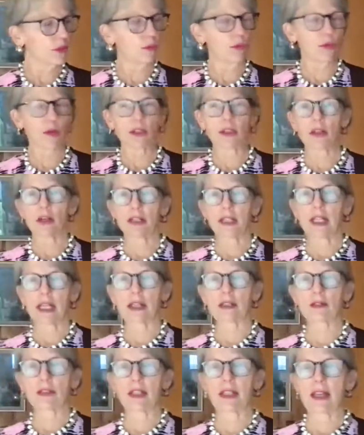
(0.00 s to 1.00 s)
to work on
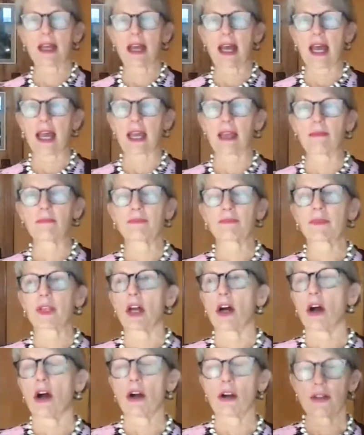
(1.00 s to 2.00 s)
here today
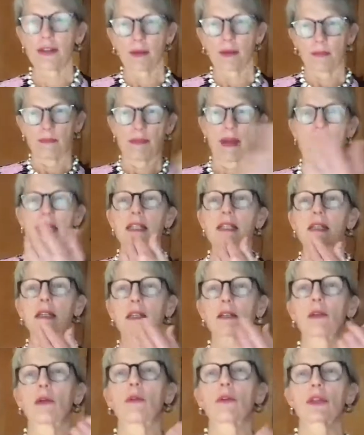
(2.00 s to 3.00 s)
are the
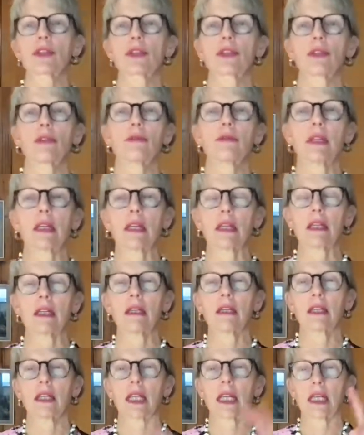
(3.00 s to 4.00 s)
basic chords you
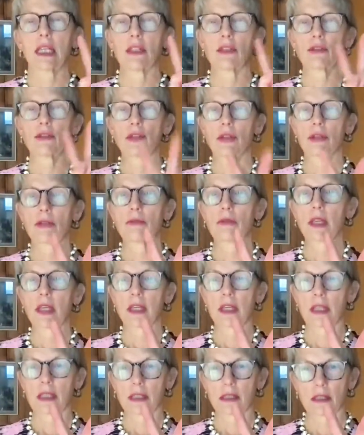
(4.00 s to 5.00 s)
need in two
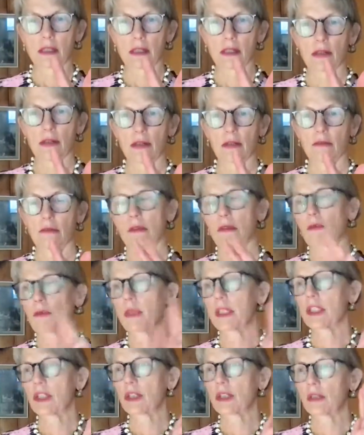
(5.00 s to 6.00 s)
keys.
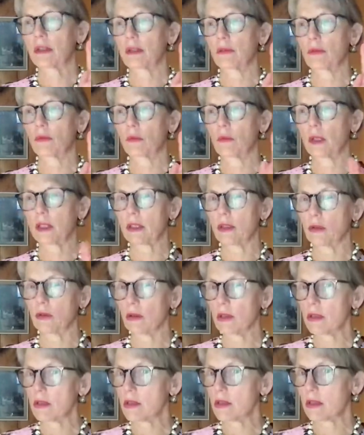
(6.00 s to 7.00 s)
Which, what
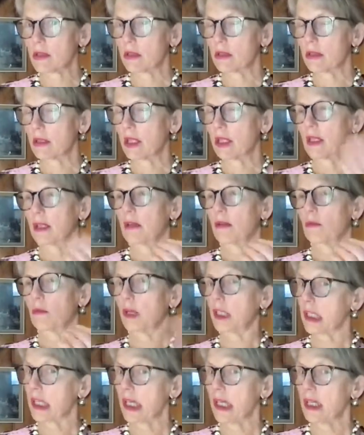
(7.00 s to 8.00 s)
chords?
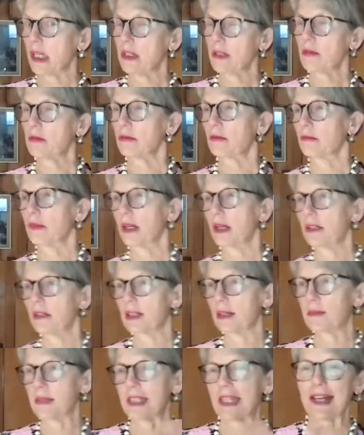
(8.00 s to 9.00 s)
What keys? Well,
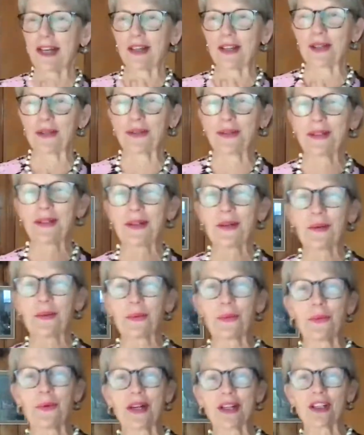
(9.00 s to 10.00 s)
let me tell you.
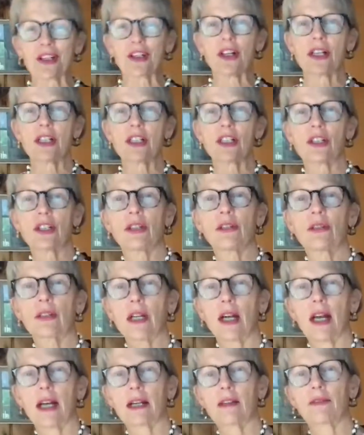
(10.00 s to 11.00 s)
We're going to
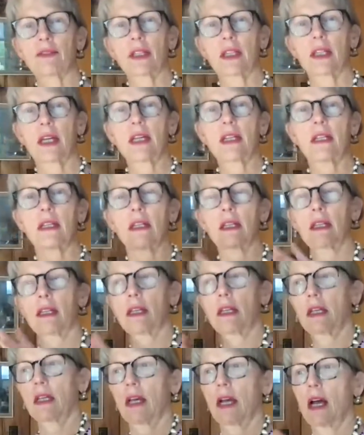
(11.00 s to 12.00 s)
kind of get
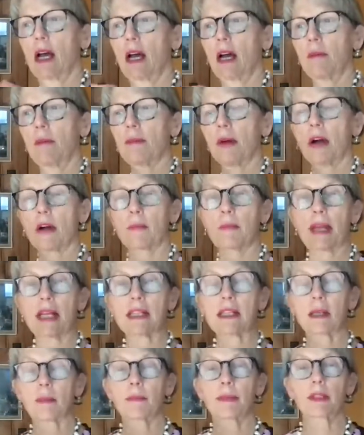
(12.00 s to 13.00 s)
um, our
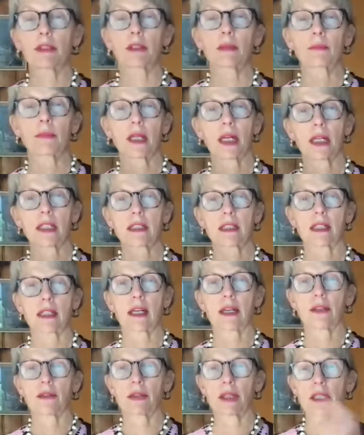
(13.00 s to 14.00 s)
basic building blocks
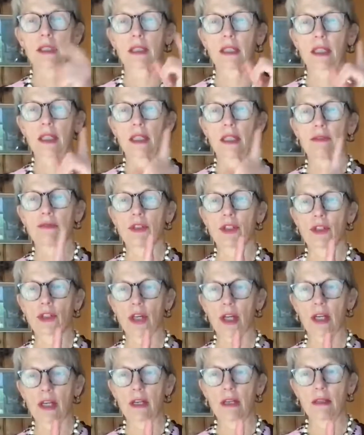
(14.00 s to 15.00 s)
together in the key of
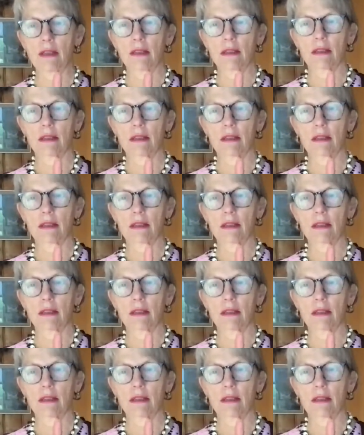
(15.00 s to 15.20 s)
G